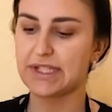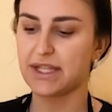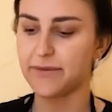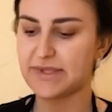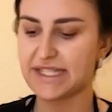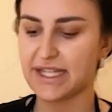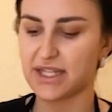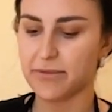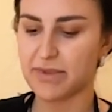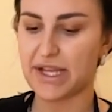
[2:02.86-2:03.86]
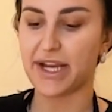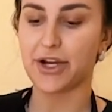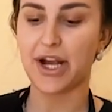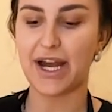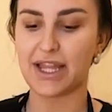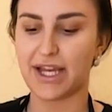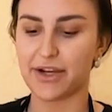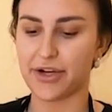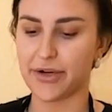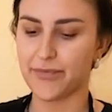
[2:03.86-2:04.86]
lipstick, lip liner,
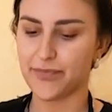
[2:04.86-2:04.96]
eyeliner,